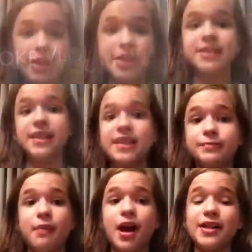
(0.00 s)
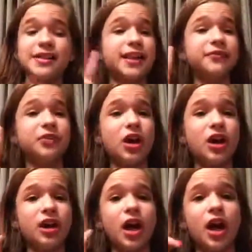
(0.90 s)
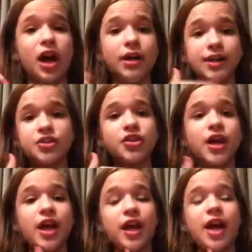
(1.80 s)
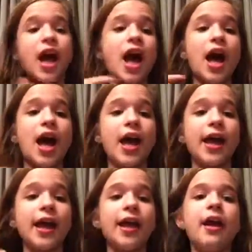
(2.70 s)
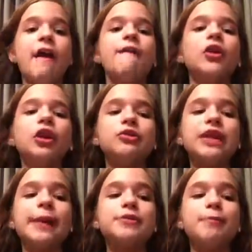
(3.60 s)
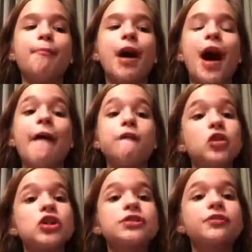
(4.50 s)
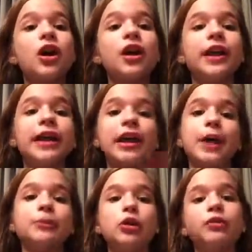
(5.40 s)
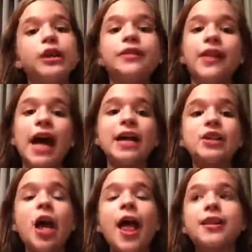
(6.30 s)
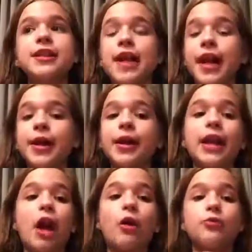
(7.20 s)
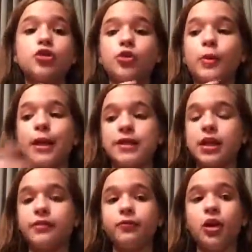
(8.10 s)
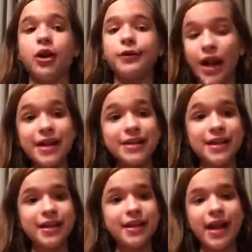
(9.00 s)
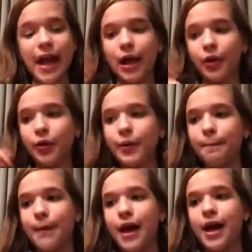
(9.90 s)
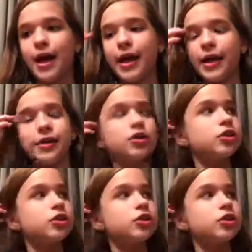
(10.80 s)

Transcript: This is my second vlog. Yesterday I videotaped my first vlog and I uploaded that today, and now I'm doing my second vlog. Right now, my